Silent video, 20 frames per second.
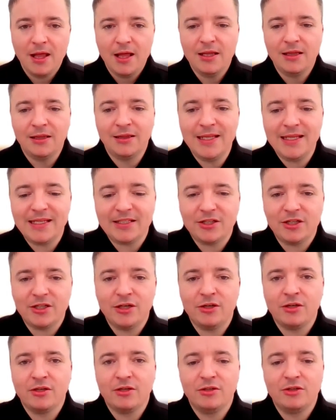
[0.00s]

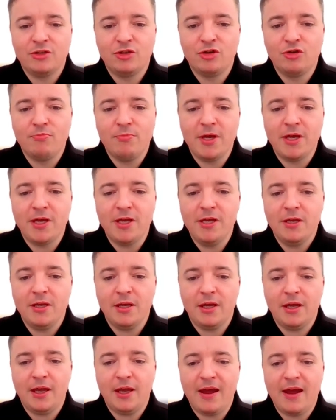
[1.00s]
Listen to me
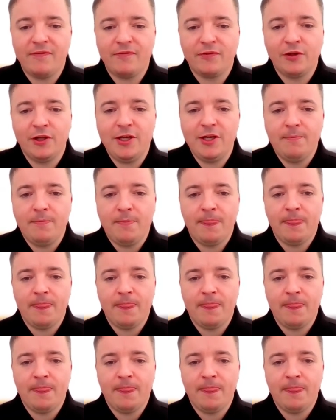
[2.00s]
carefully